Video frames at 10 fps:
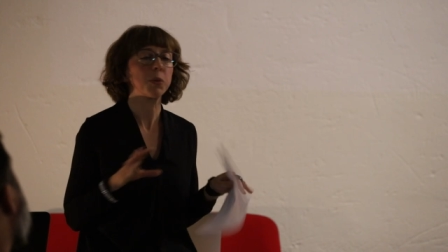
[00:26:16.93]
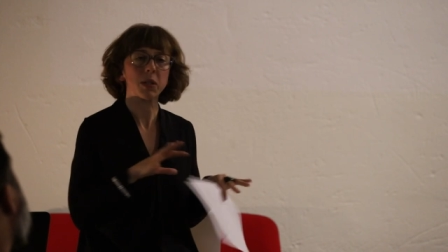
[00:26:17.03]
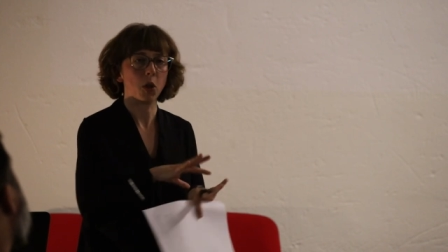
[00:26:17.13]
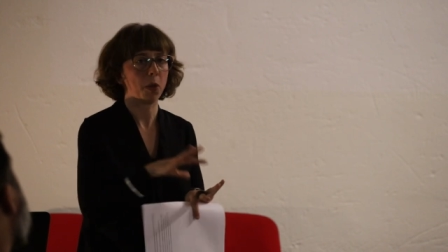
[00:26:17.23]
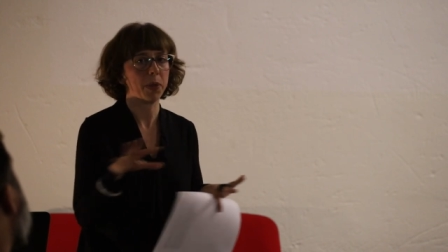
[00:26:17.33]
So
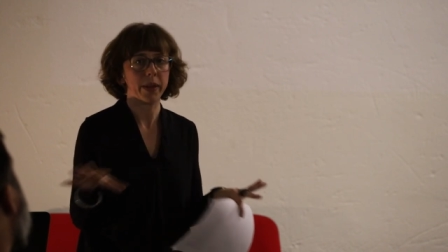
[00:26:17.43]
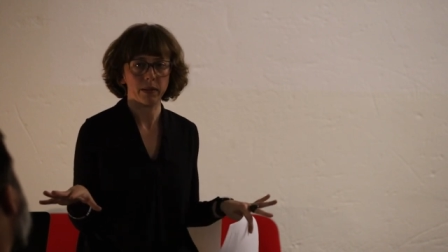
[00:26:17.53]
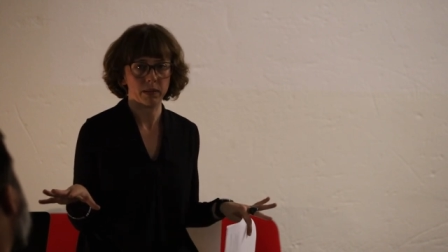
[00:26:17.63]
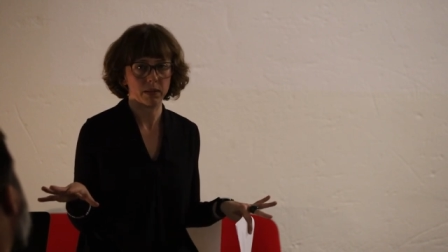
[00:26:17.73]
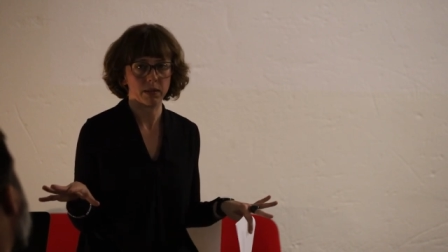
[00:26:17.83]
it's not
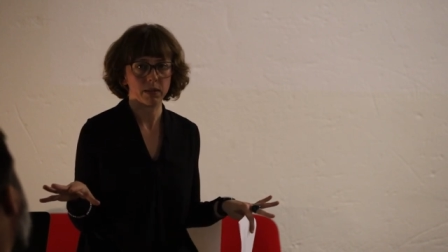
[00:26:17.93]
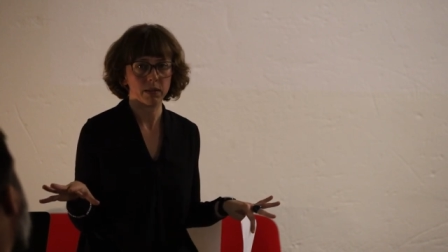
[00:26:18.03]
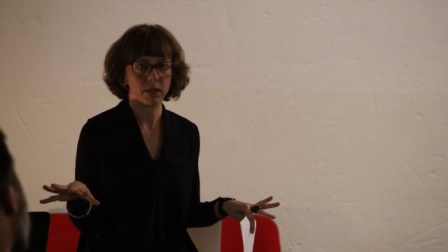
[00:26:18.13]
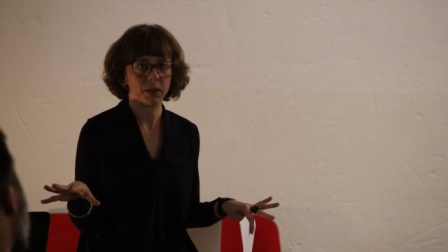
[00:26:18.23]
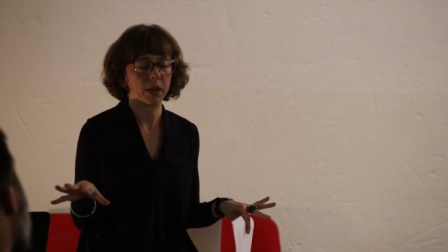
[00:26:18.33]
this,
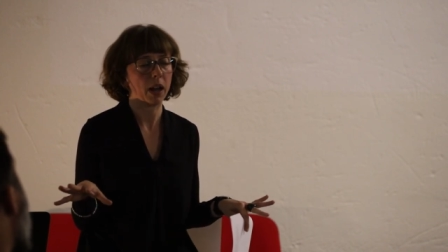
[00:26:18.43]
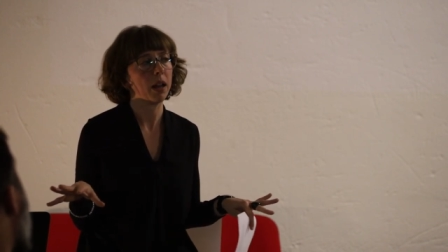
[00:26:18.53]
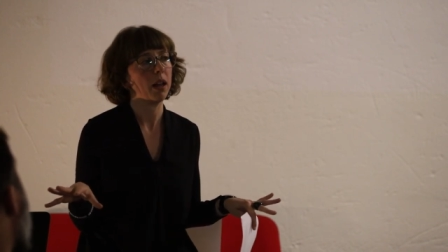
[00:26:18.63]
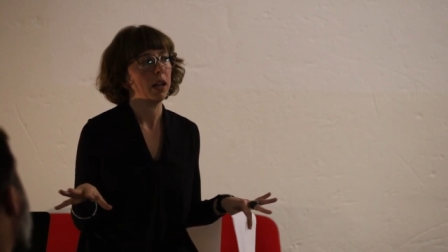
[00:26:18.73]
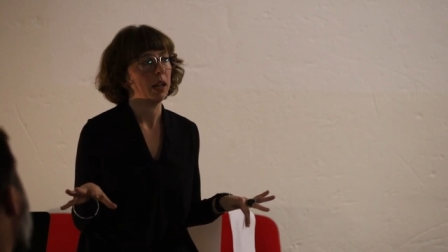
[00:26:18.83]

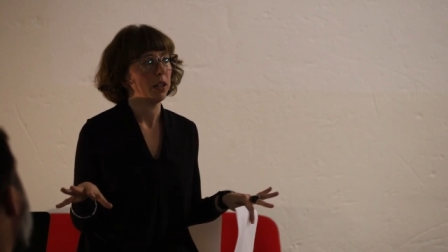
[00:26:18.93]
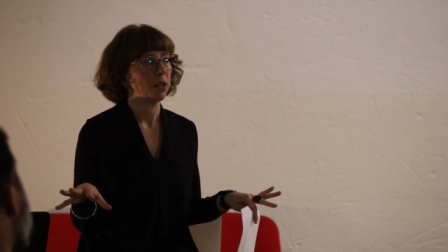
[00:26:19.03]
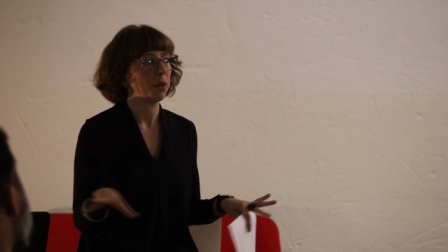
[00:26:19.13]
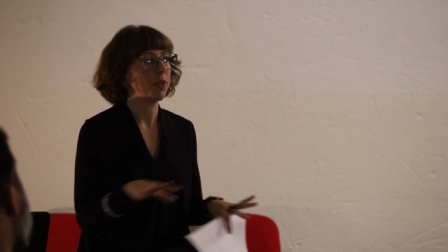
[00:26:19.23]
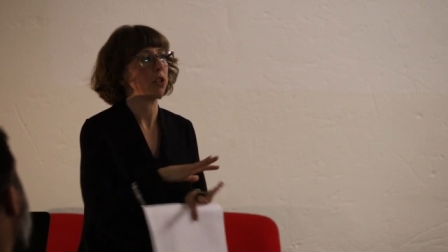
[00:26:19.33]
okay?
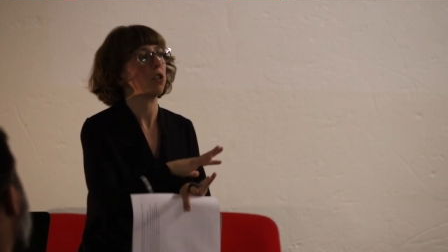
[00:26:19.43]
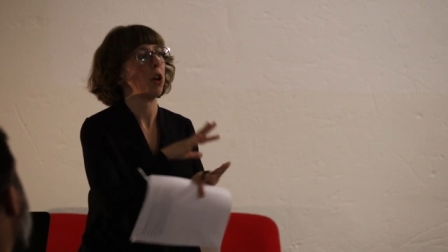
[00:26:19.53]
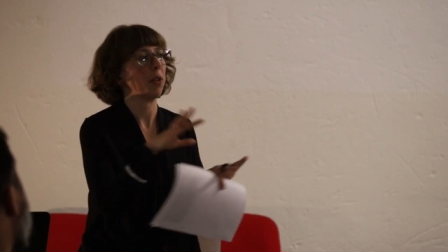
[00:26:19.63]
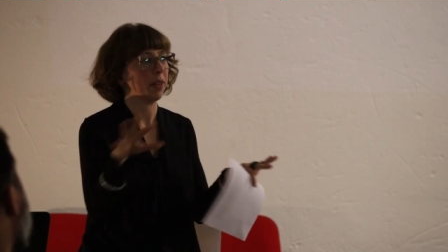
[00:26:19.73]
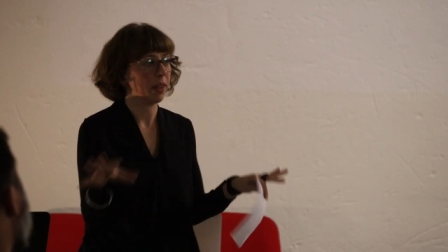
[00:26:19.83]
So if it's
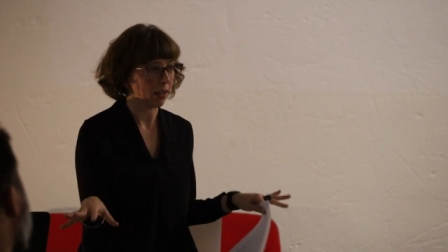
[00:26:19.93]
not